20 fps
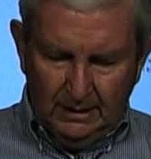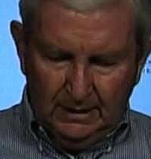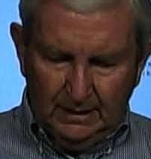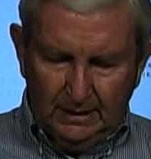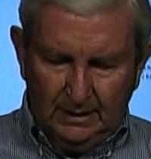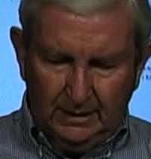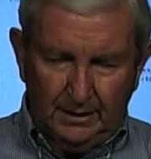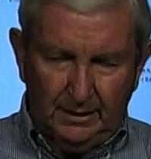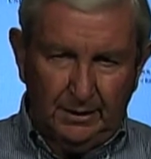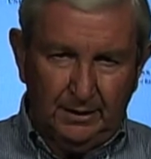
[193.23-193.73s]

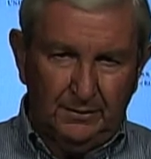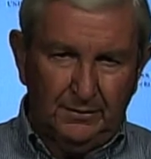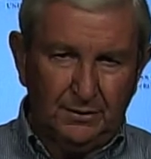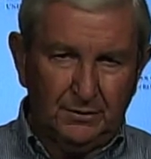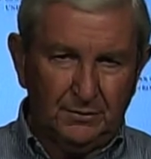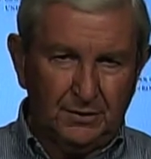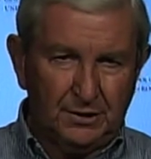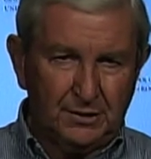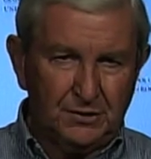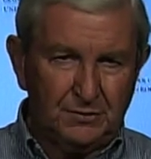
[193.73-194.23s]

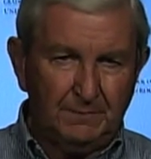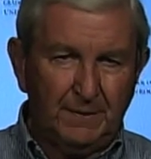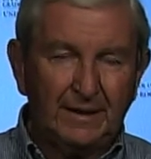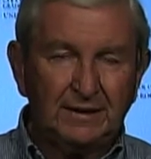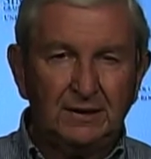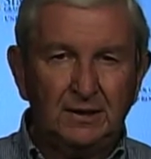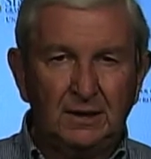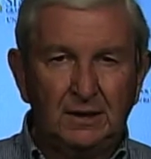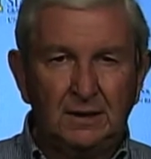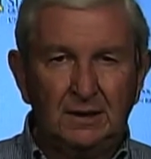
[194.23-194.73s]
They're
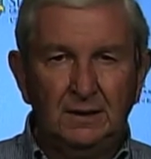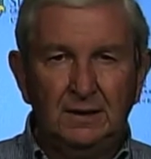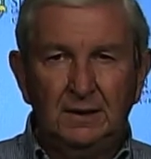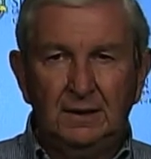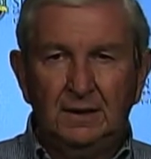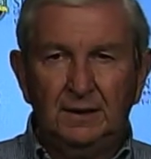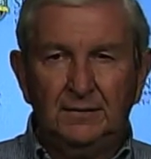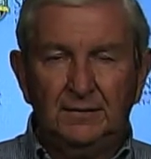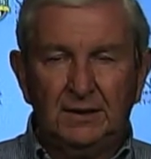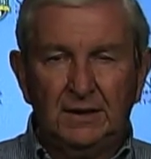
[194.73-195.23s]
expecting
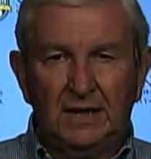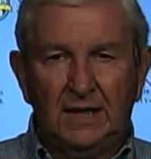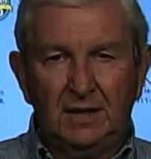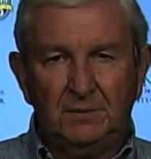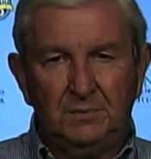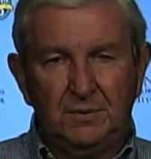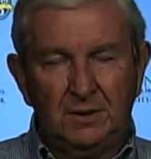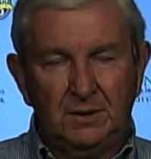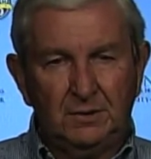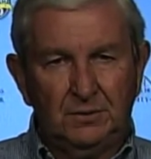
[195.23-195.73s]
the
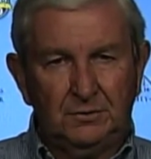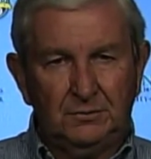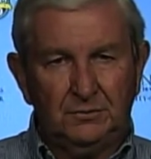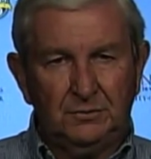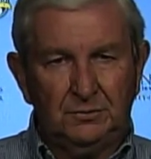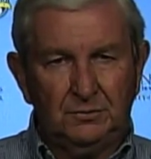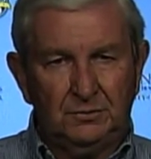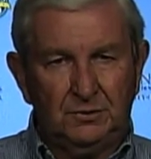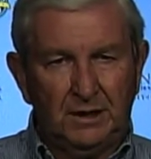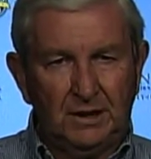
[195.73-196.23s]
IPO
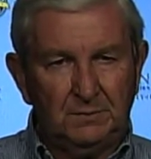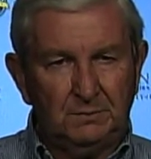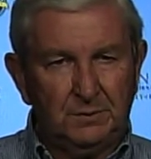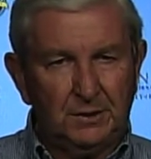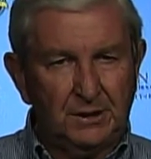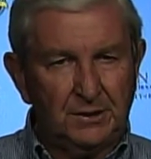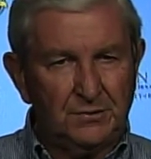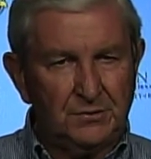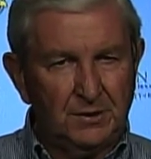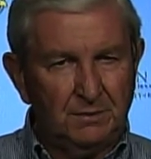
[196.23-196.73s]
to take
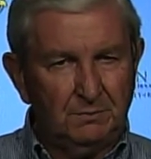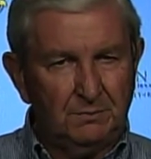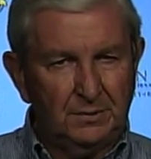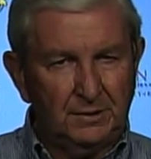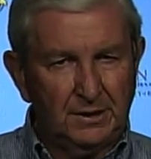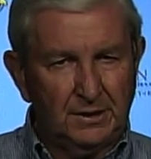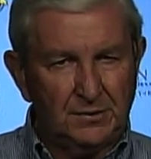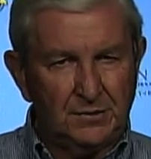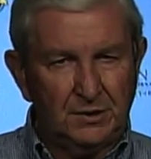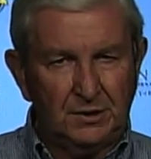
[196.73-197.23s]
place
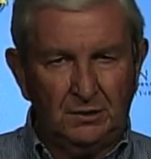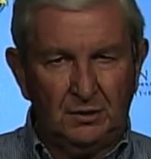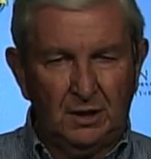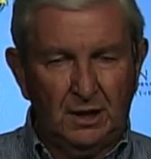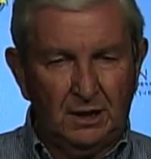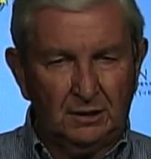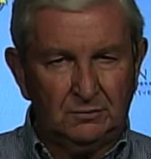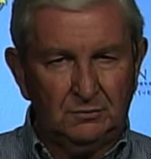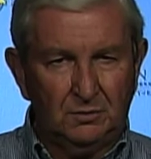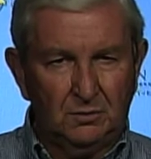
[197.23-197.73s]
someplace in
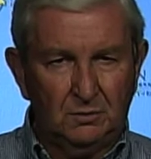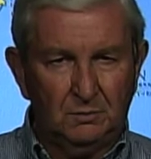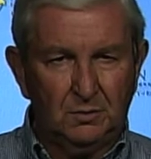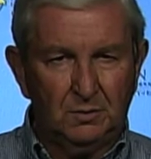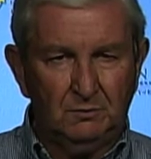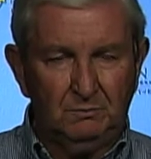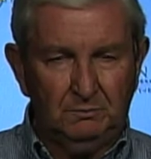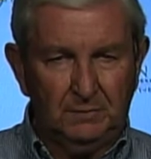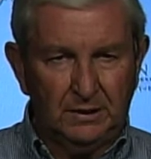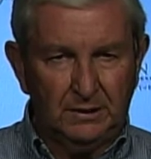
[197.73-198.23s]

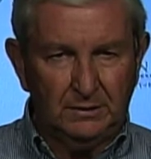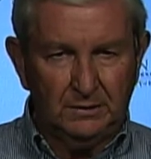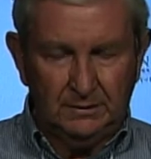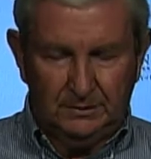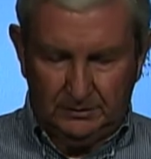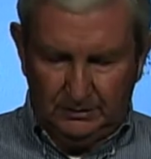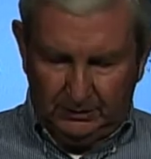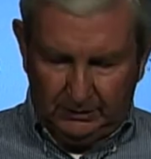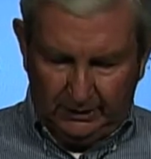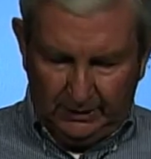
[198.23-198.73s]
October, mid
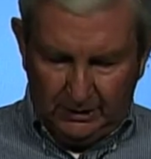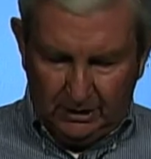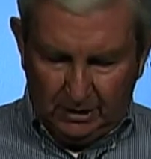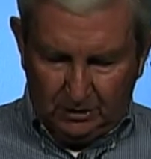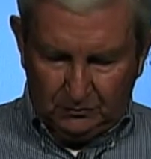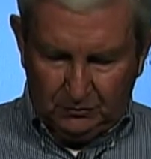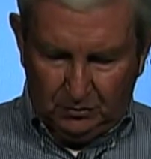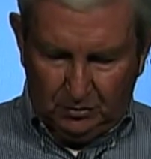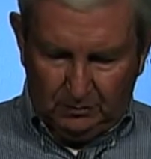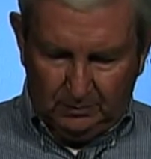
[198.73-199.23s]
to late
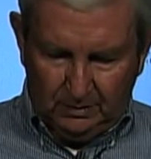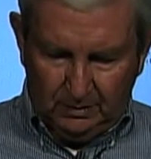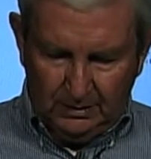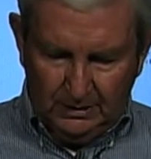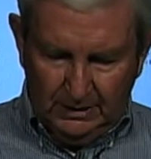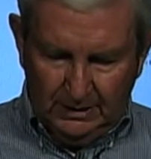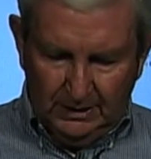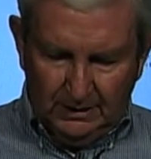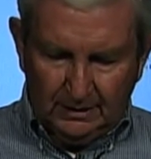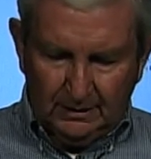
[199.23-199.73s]
October,
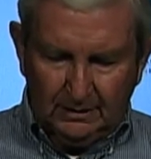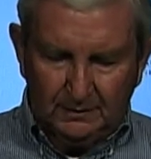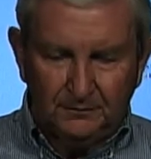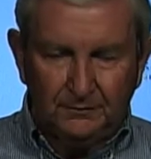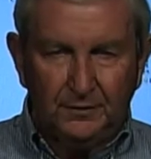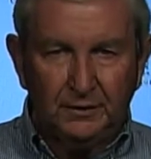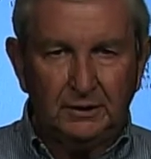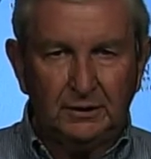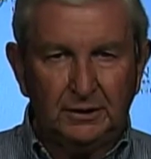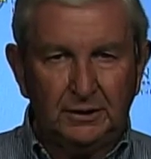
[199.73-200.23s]

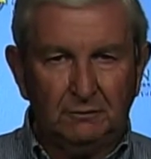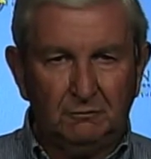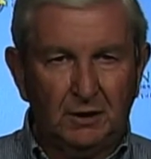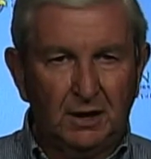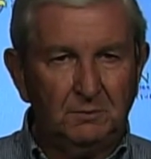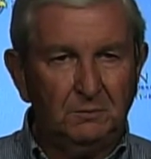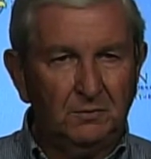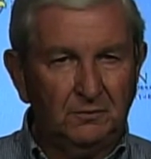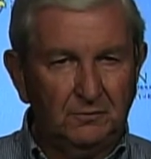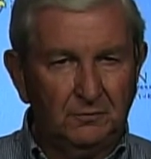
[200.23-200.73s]
conveniently
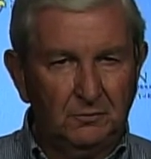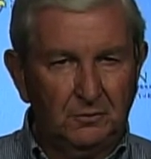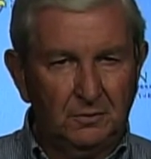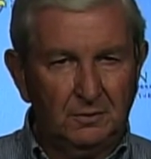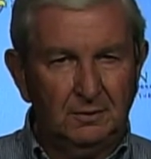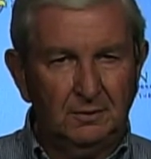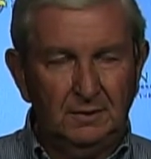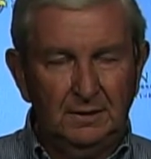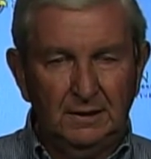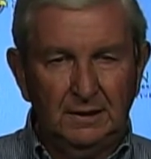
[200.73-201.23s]
right
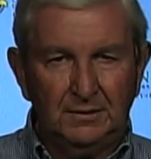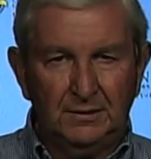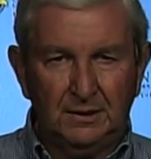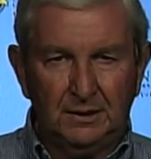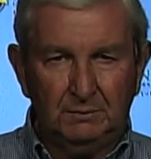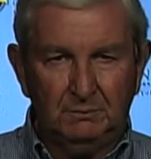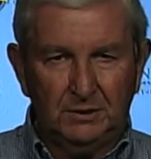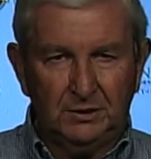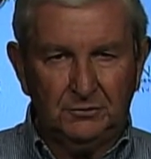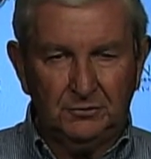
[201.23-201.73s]
before
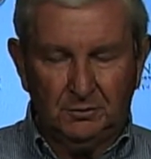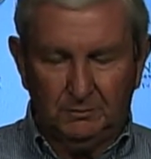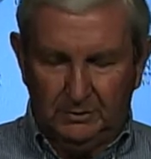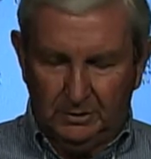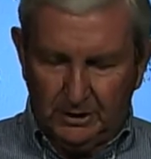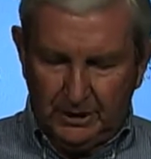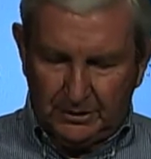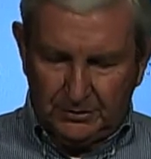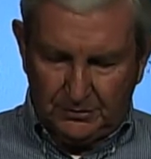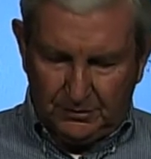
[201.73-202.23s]
the midterm
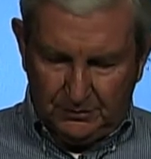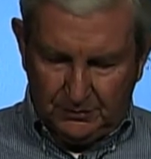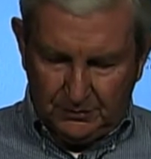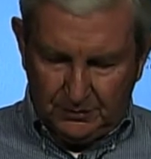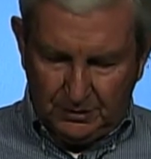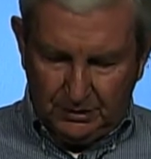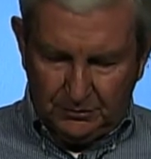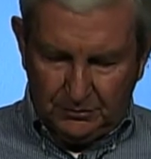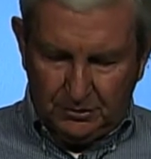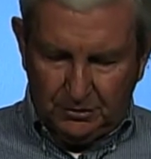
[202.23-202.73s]
elections.
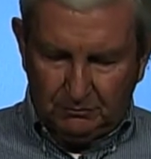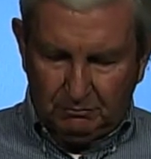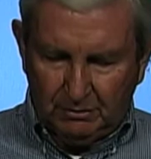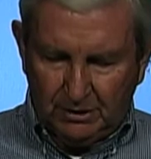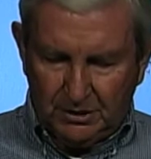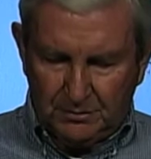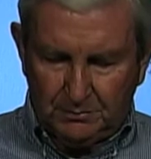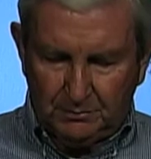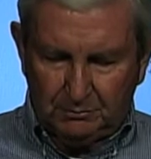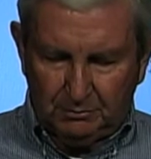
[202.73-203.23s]
This should
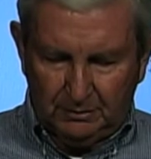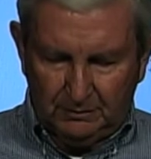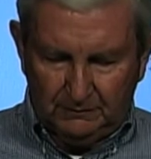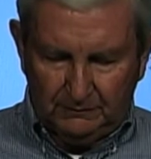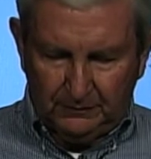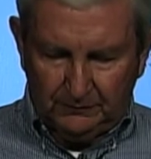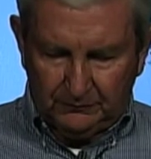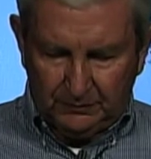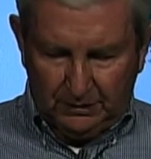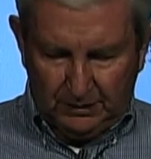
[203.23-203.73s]
raise between
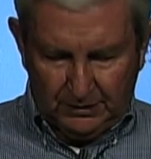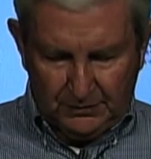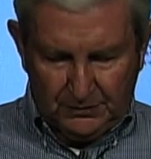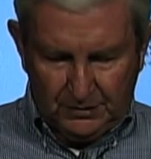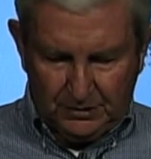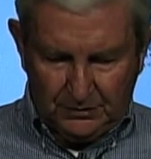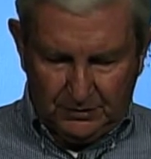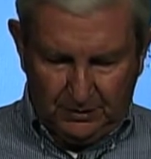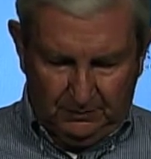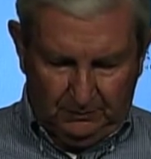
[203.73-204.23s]
$15 and
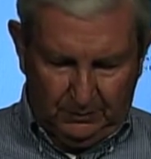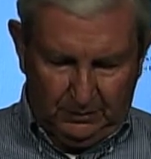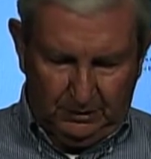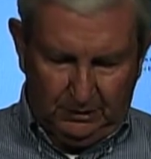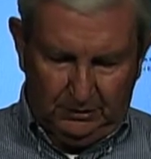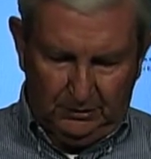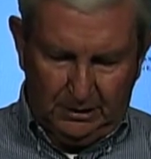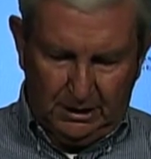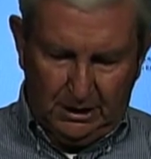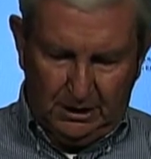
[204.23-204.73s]
$16
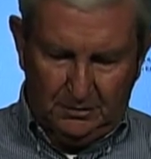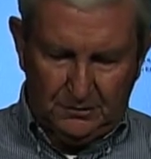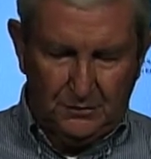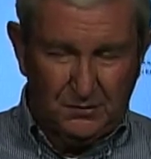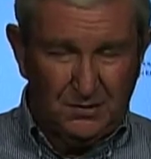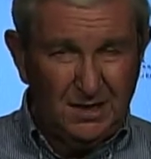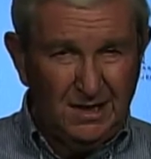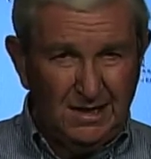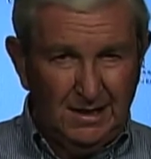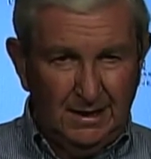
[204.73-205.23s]
billion
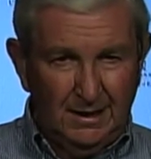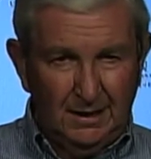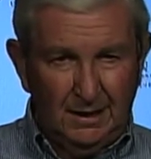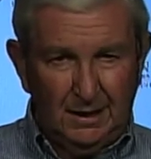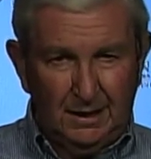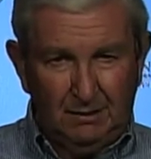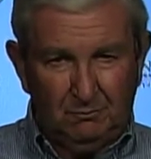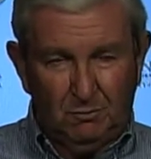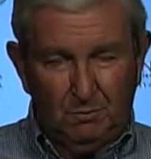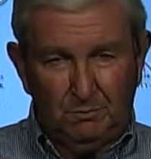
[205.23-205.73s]

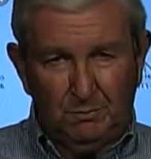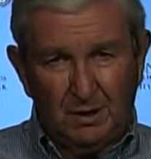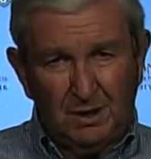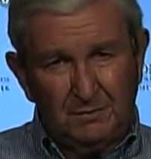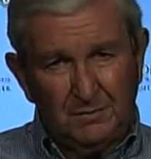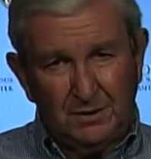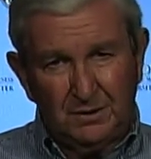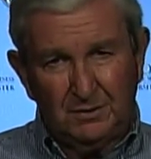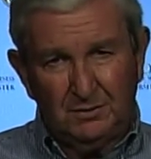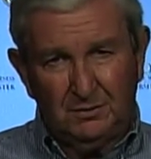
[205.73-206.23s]
and will
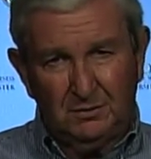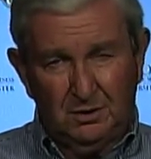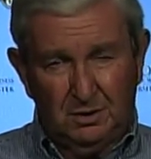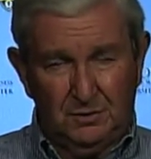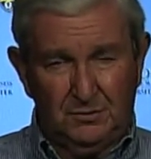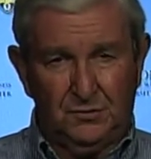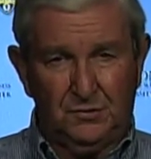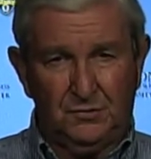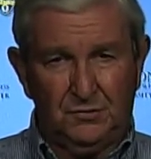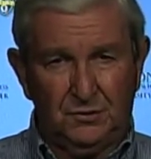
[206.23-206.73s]
probably be the
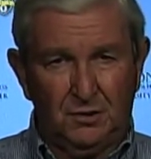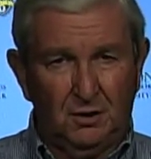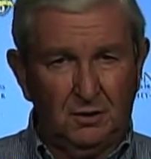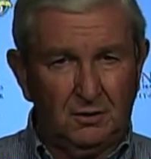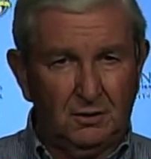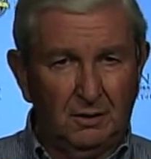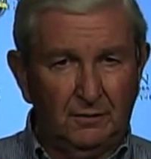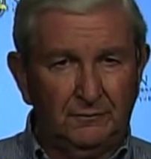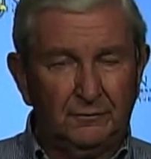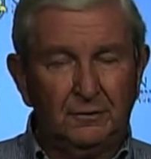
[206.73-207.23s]
largest
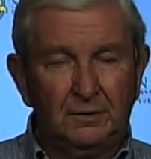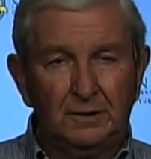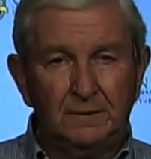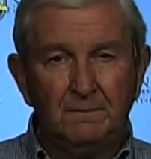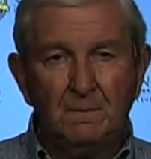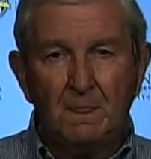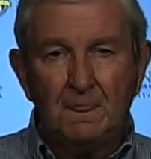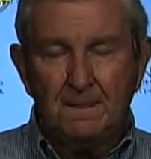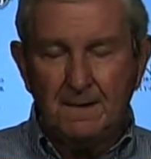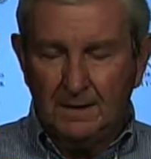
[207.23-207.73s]
stock offering
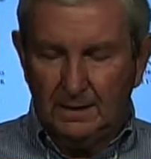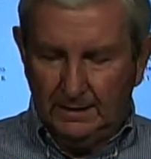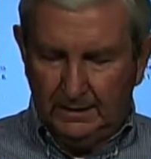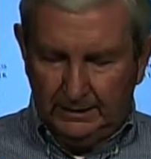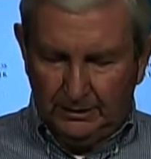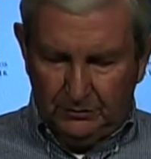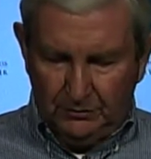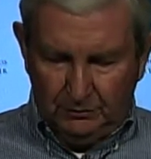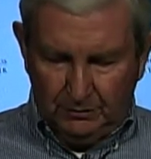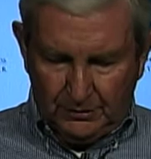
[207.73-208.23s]

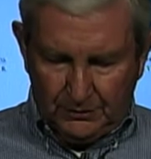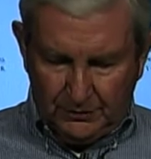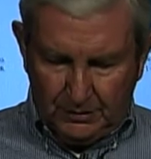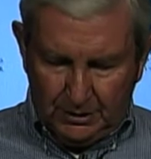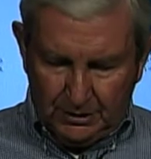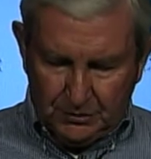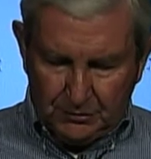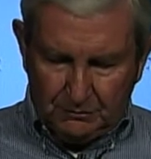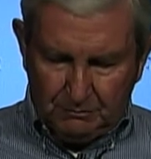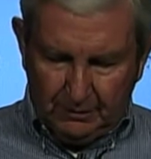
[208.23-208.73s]
in U.S.
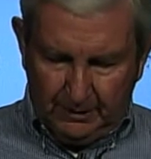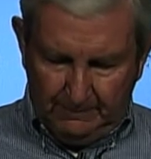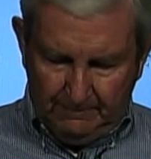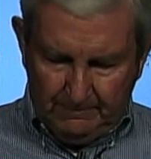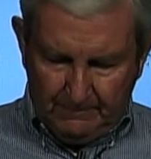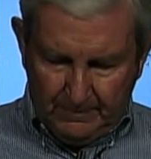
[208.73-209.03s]
history.